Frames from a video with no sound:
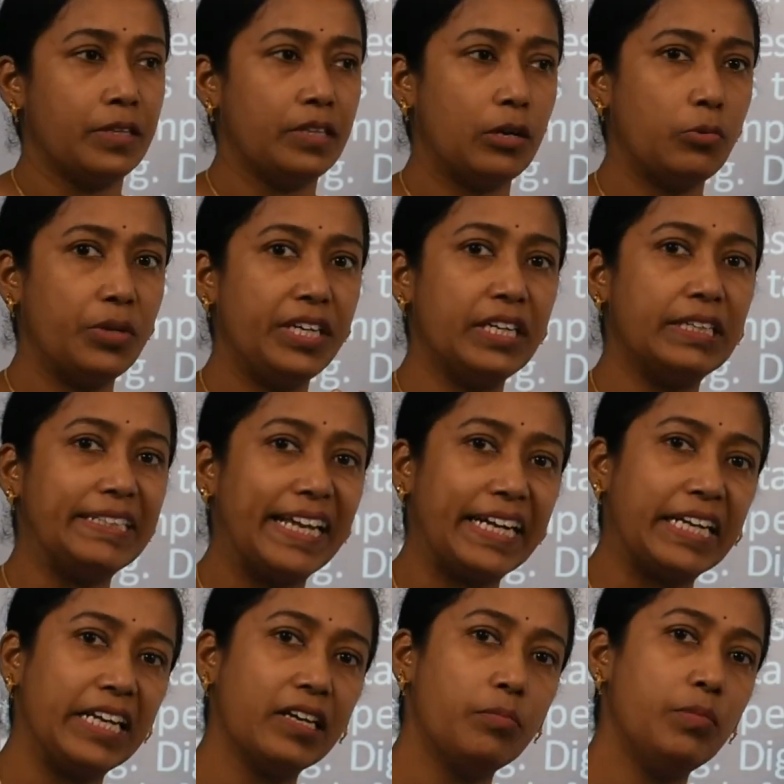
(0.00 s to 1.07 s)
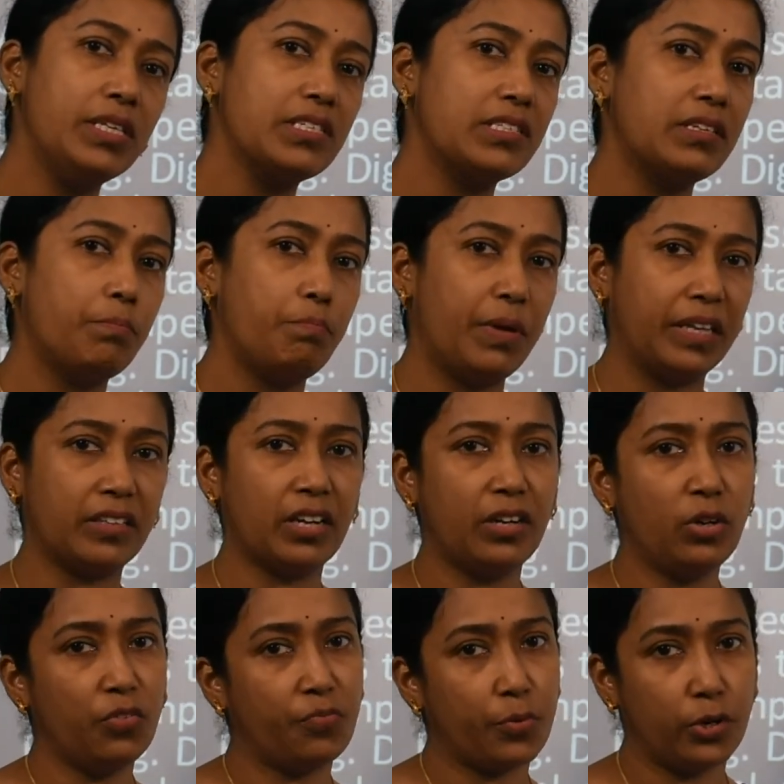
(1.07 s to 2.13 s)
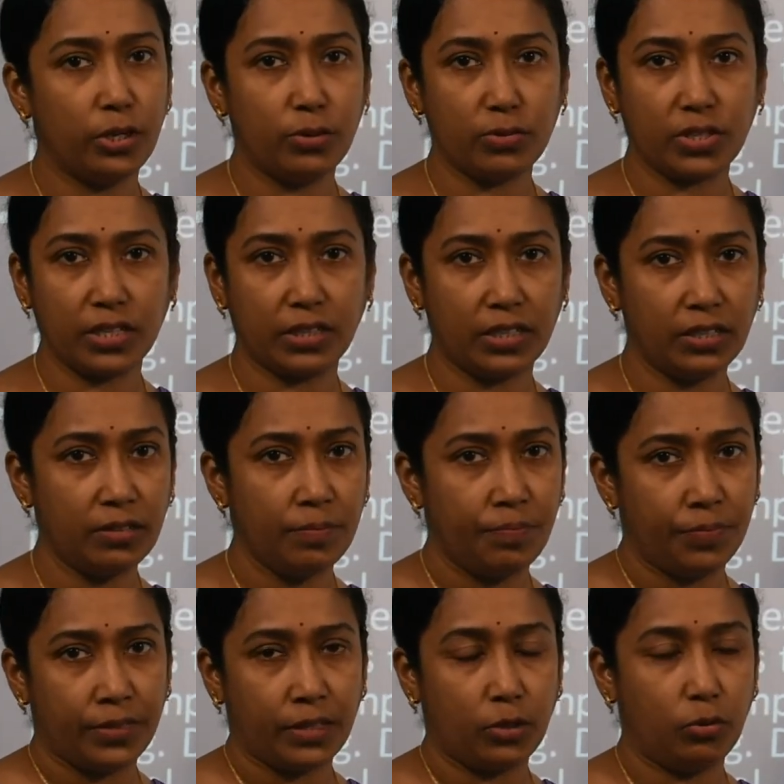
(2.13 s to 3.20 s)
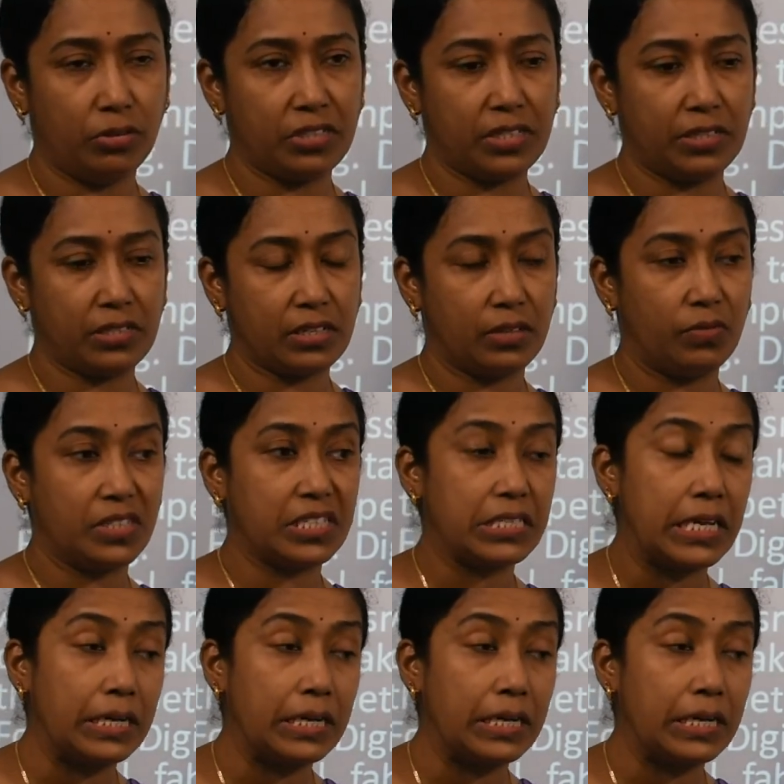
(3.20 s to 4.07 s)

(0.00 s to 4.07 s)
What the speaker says: Now here technique means the method of producing the goods and services.